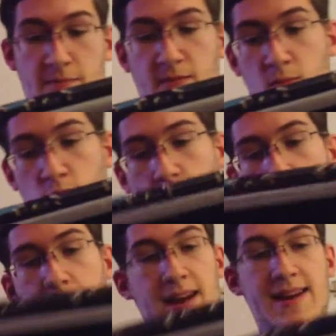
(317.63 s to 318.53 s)
from where
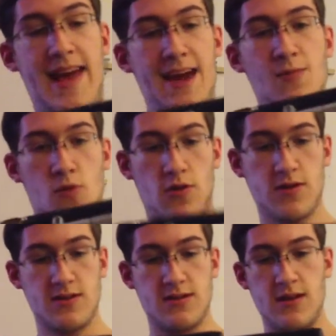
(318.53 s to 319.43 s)
my dad
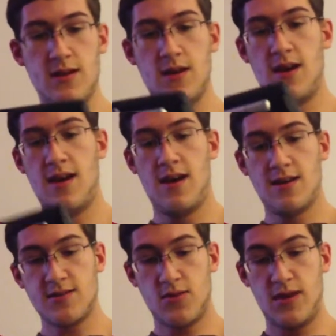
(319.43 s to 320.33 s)
works.
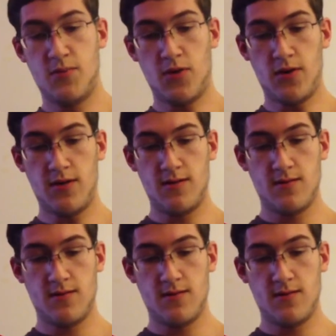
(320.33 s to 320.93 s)
So he put